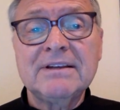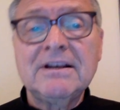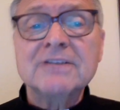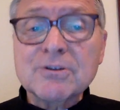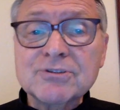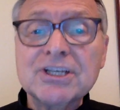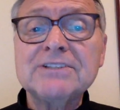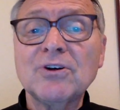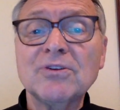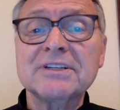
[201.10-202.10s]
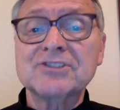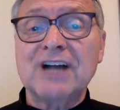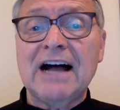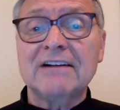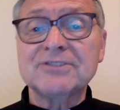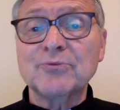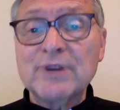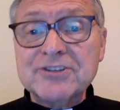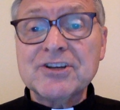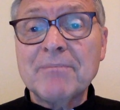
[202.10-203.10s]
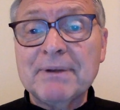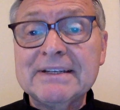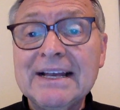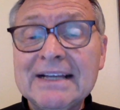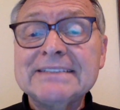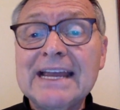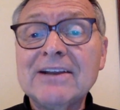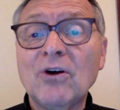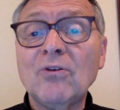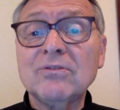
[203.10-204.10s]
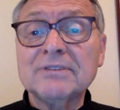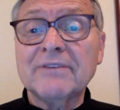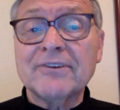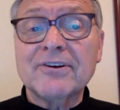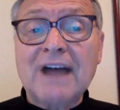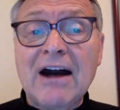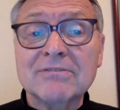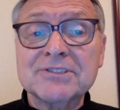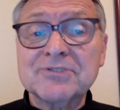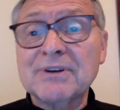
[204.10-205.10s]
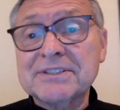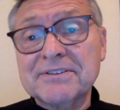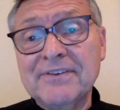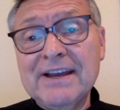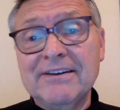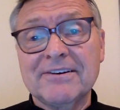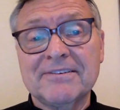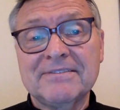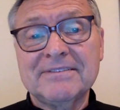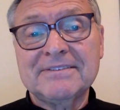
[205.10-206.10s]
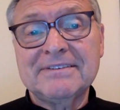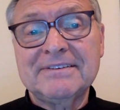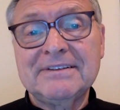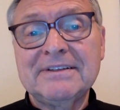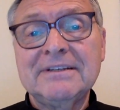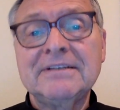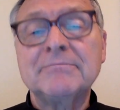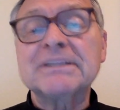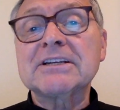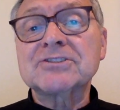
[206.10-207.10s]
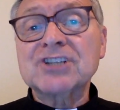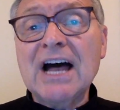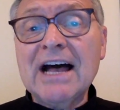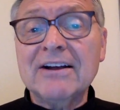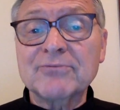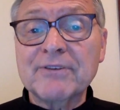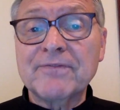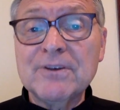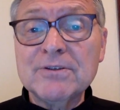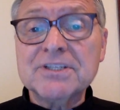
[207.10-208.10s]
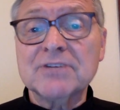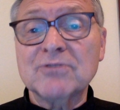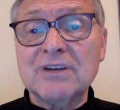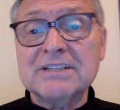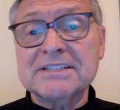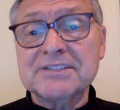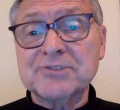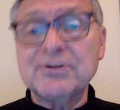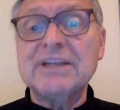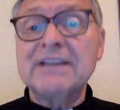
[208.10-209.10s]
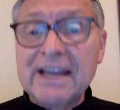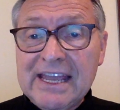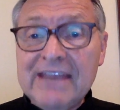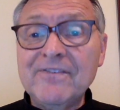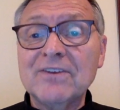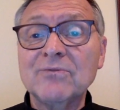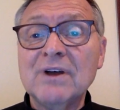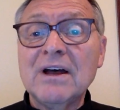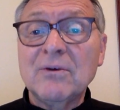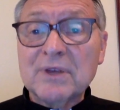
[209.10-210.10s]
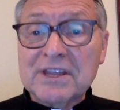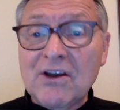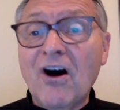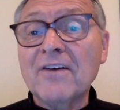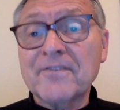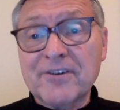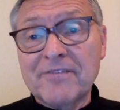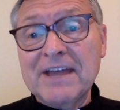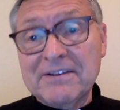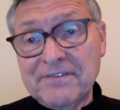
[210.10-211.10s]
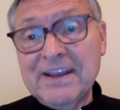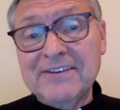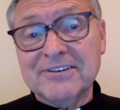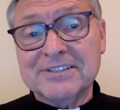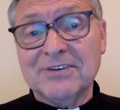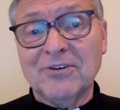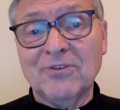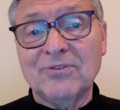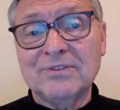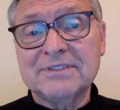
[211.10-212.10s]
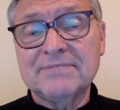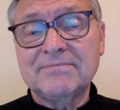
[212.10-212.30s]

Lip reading: So she told the child to reach up and take hold of her outstretched finger. But the child refused to cross the street, even with the offer of that finger to hold.